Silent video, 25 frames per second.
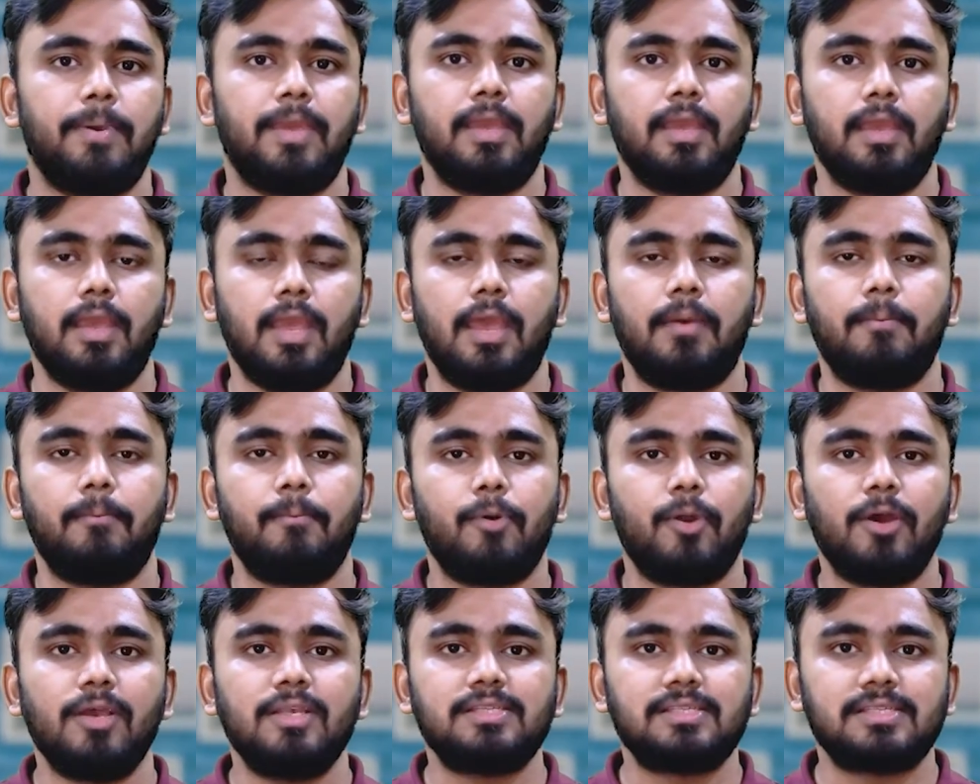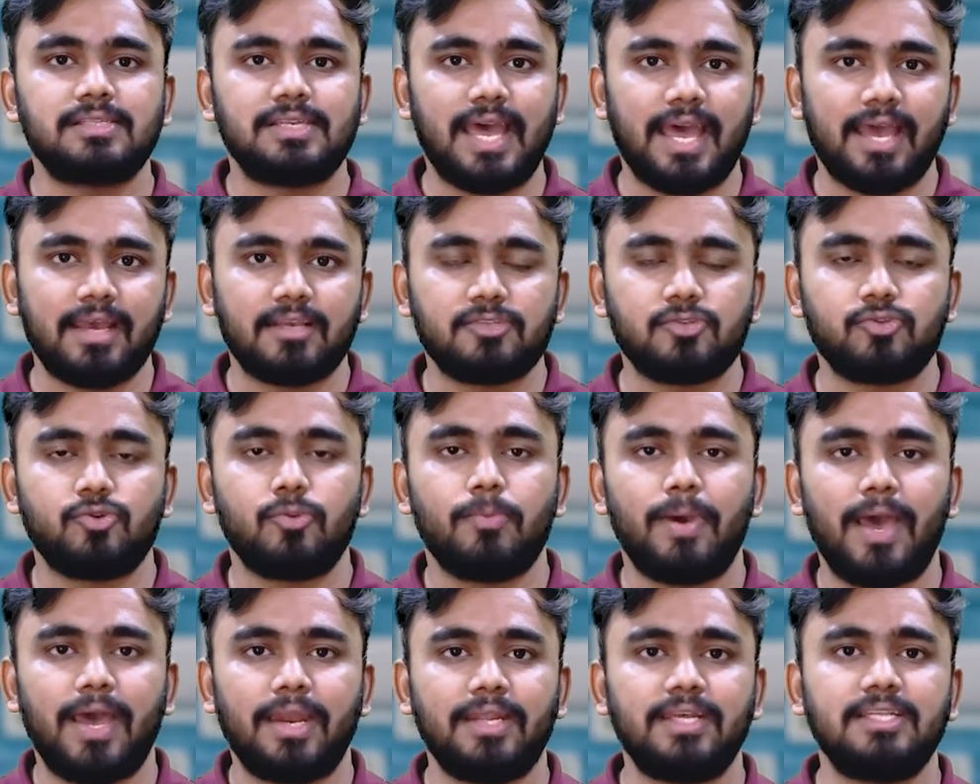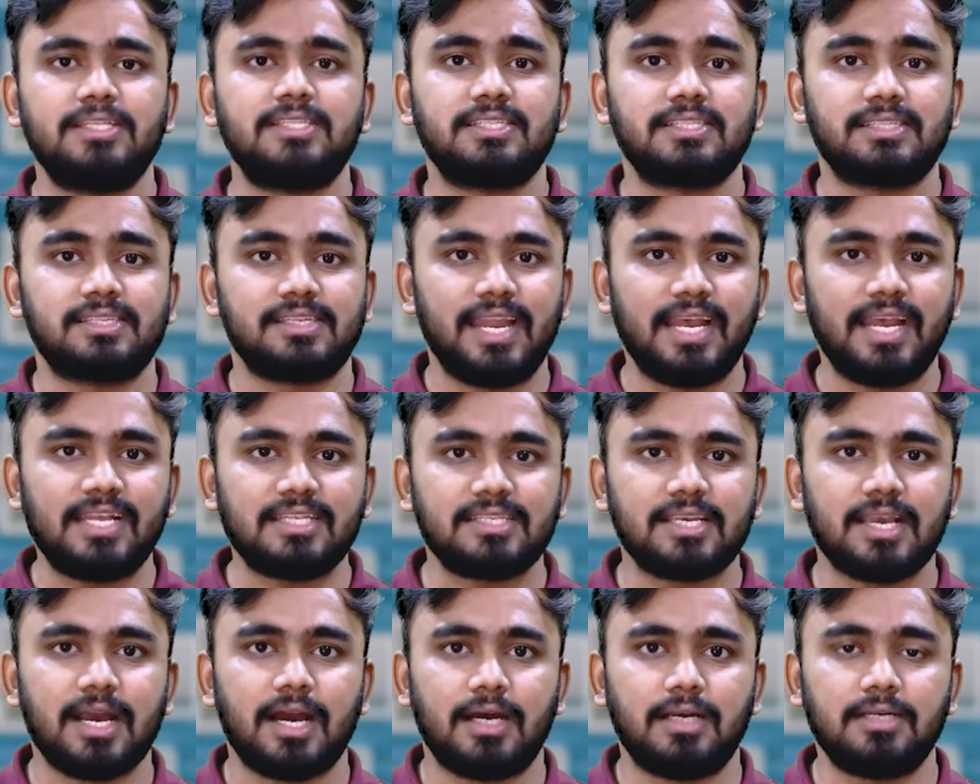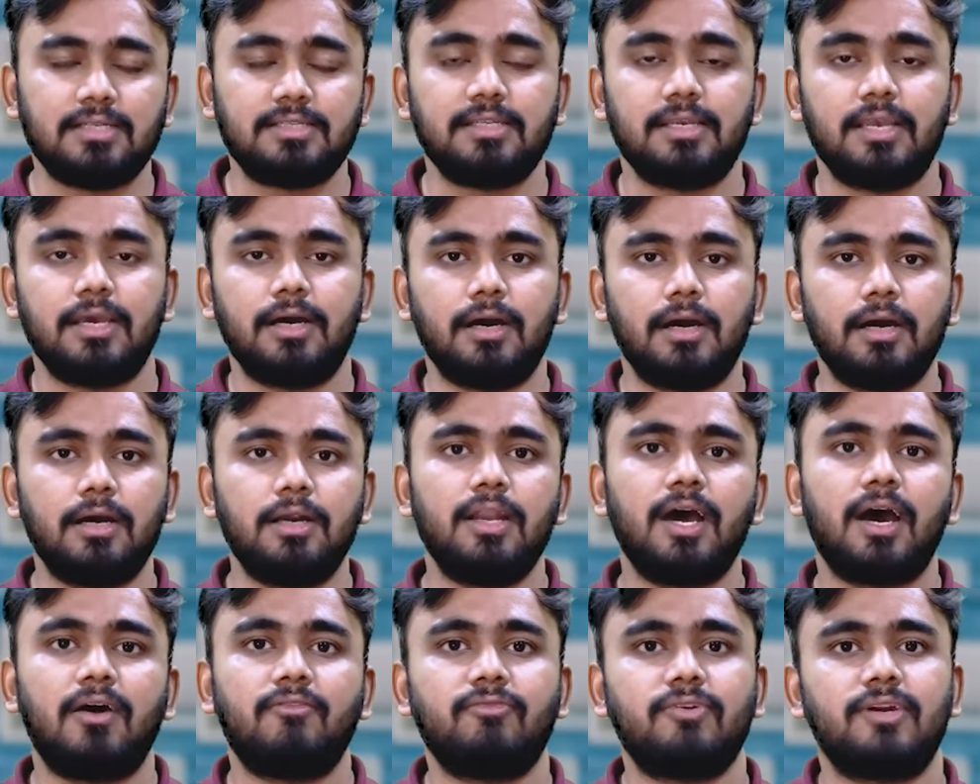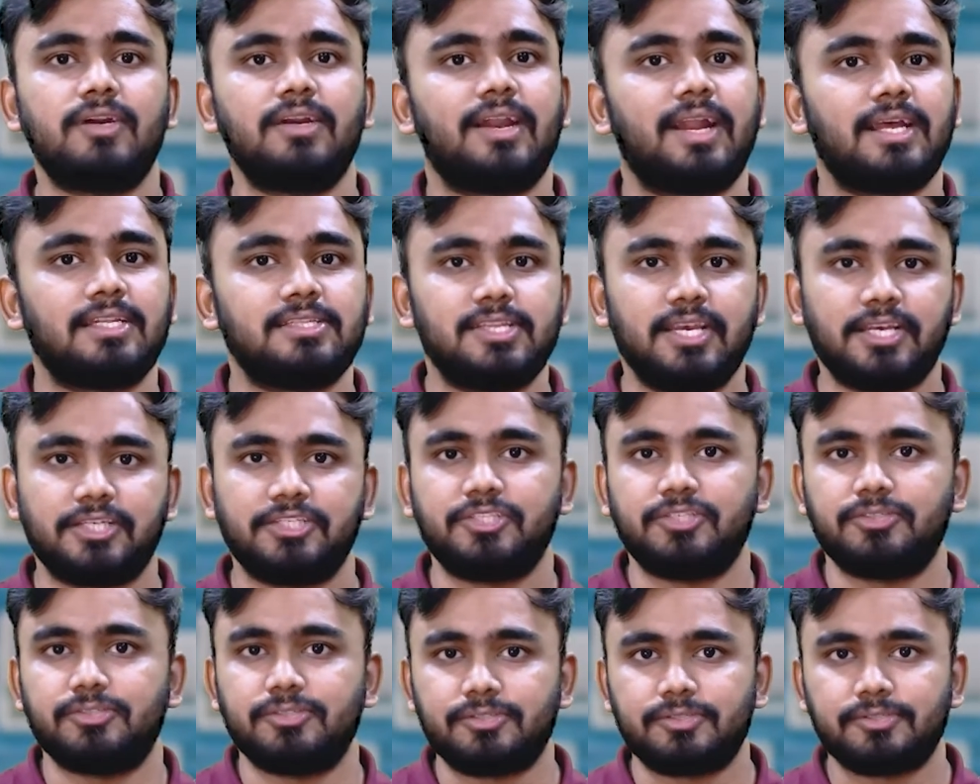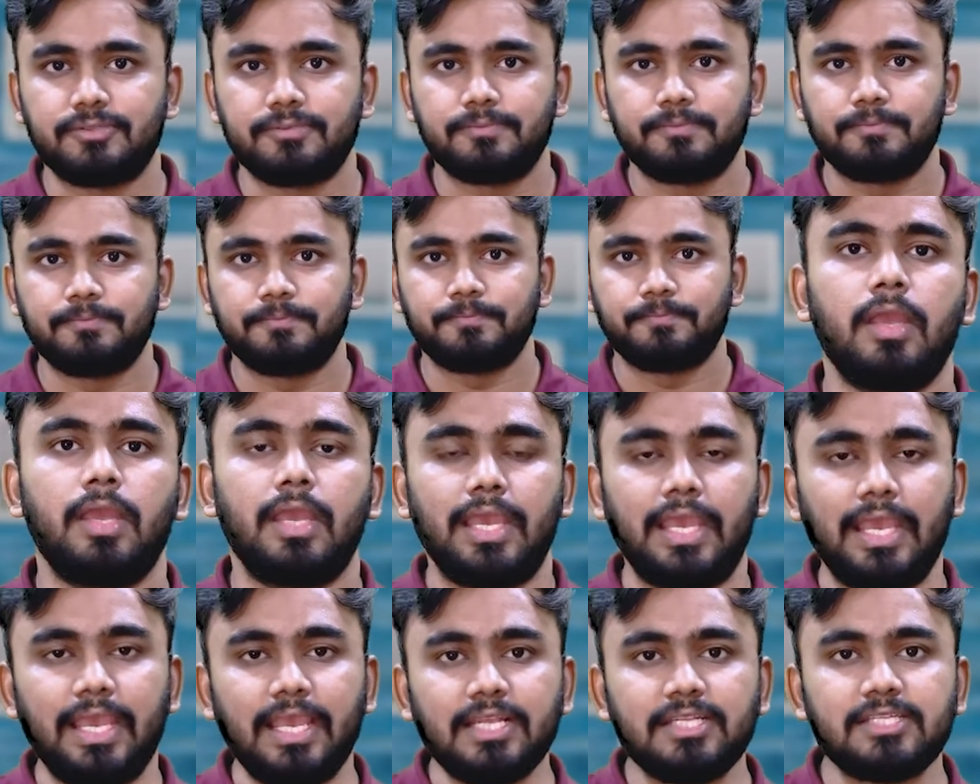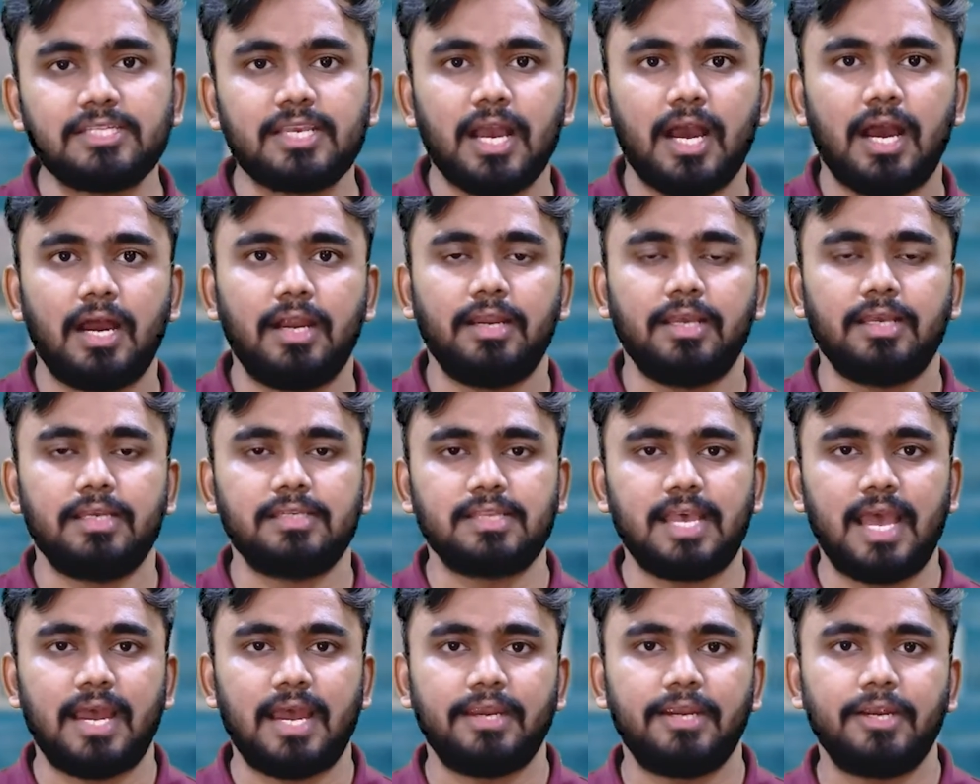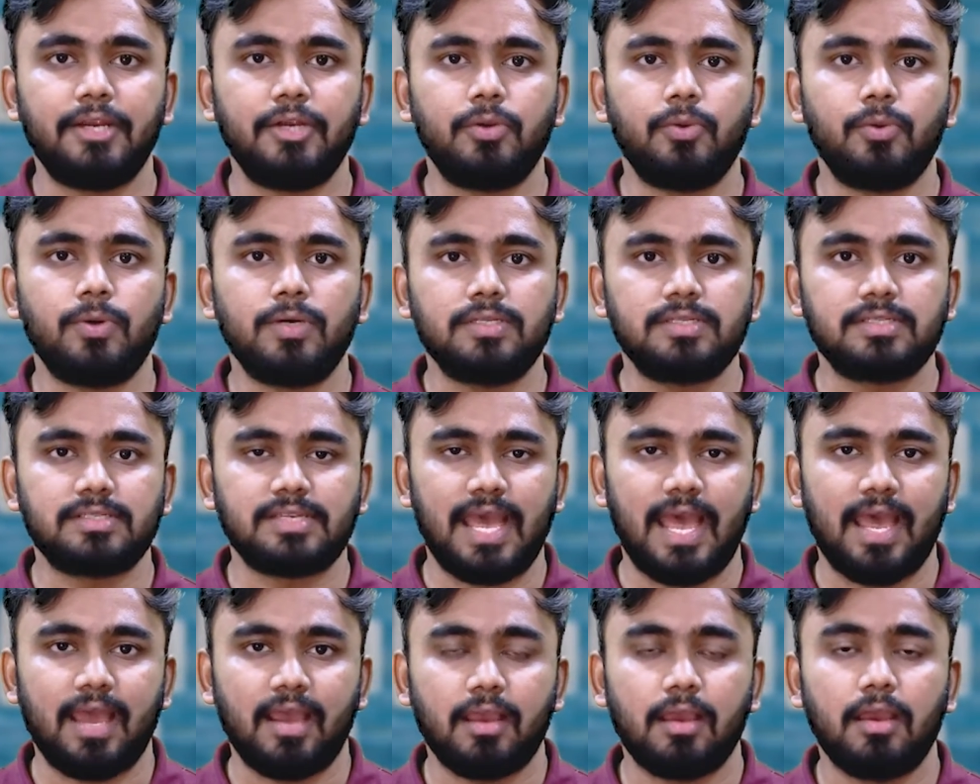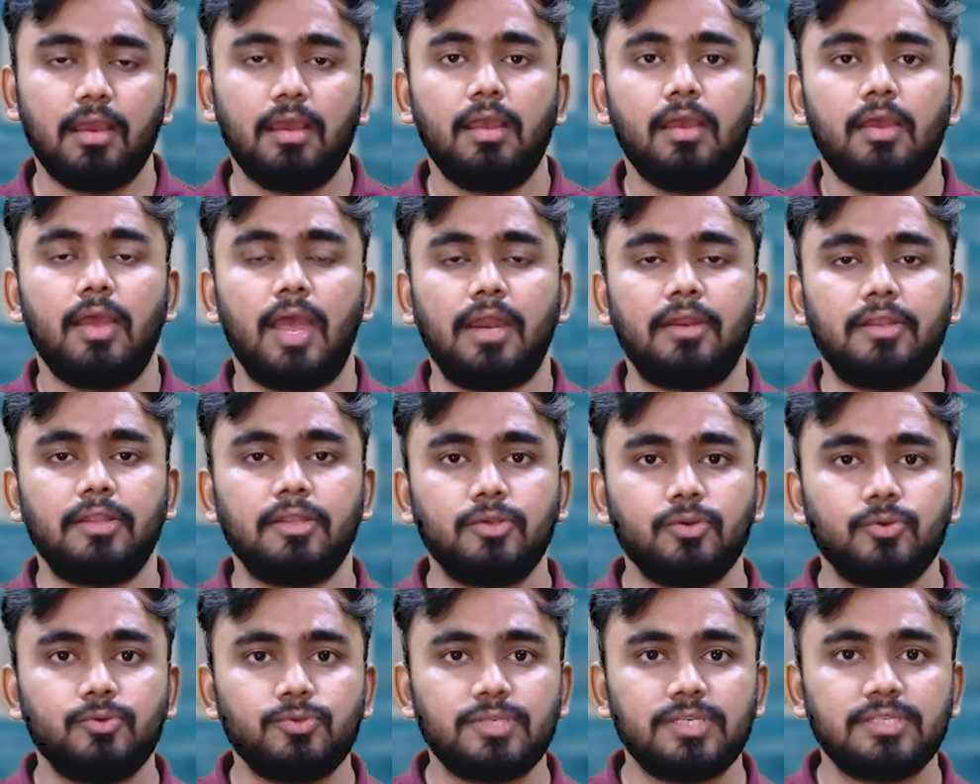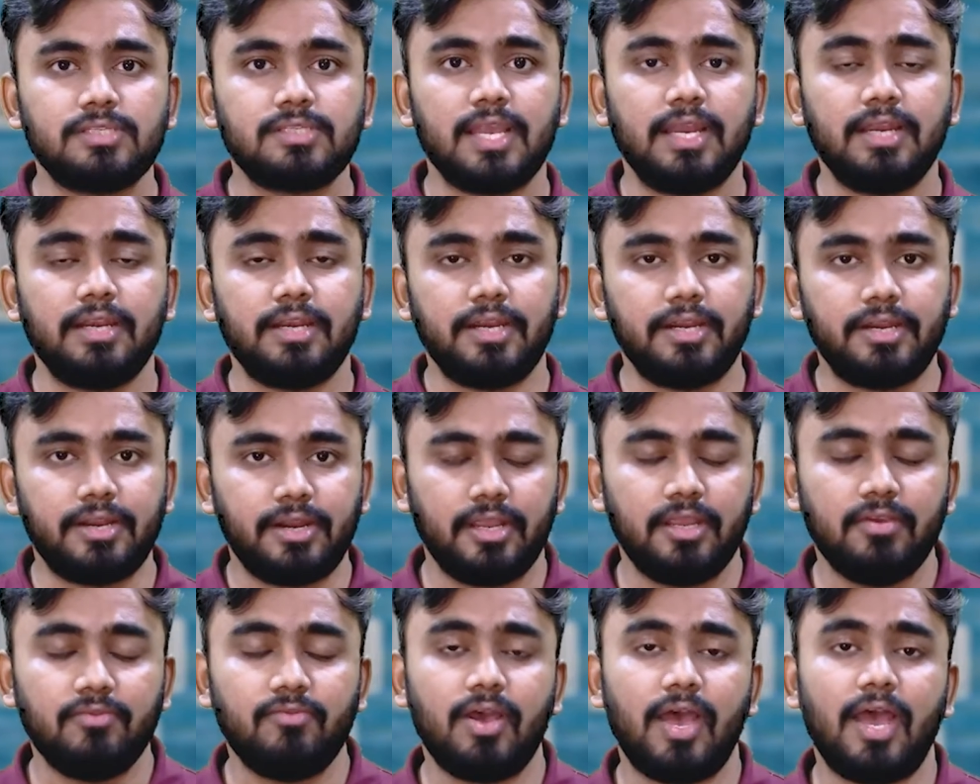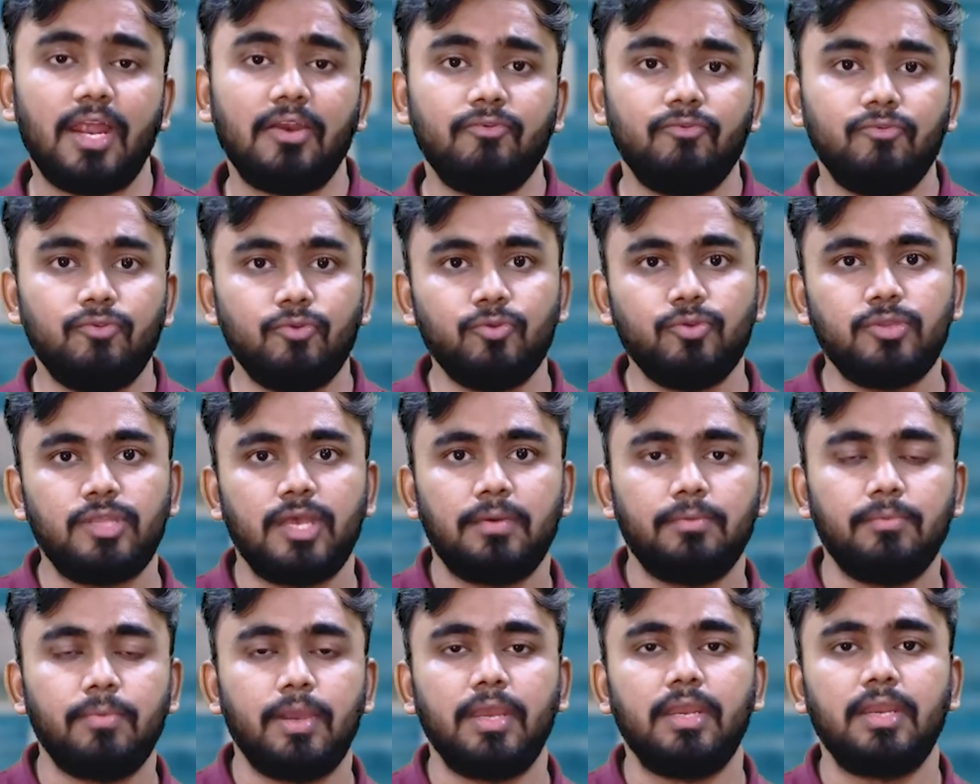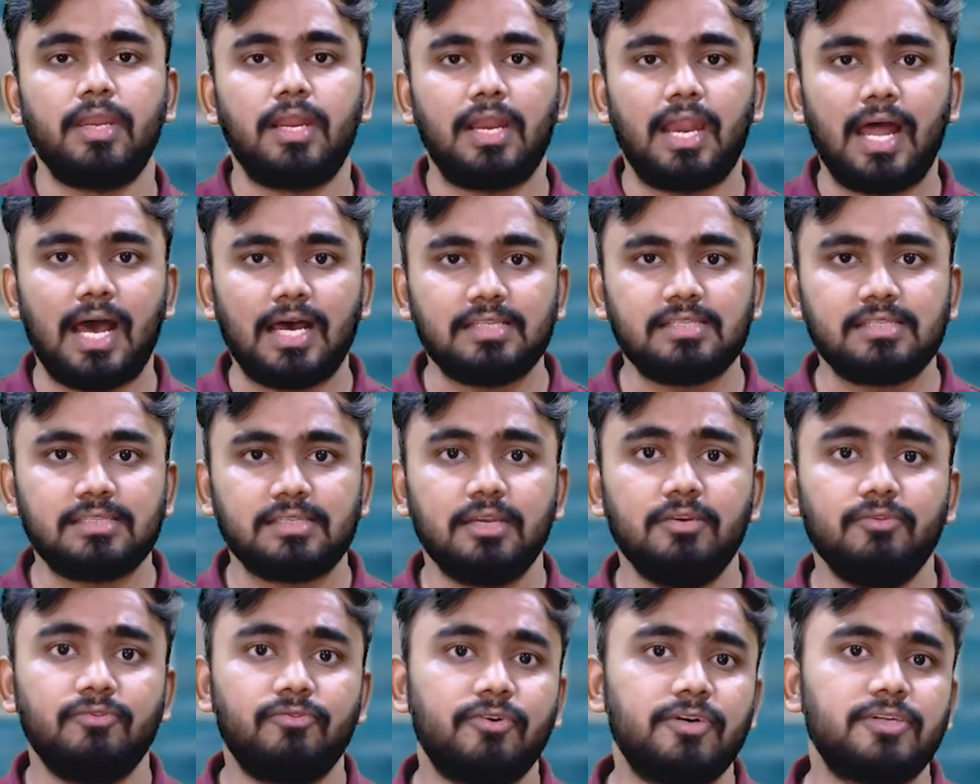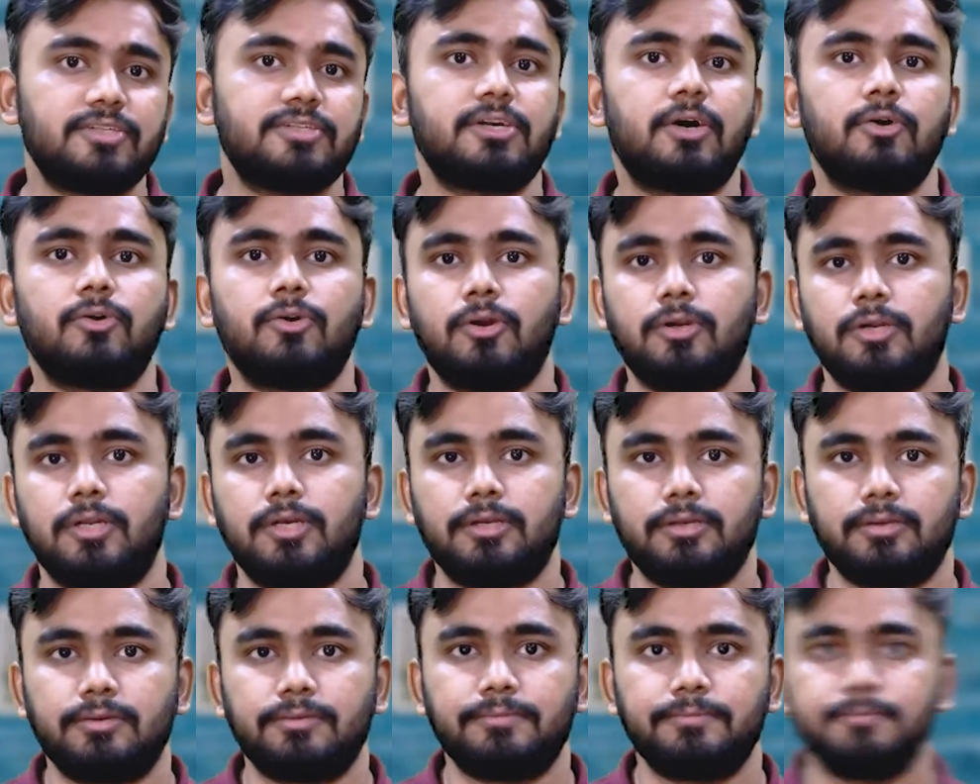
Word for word: Pay employ stacks to manage scratch cards earned after transactions. Each card is added to a stack, and the users can retrieve and view them in a last-in, first-out order.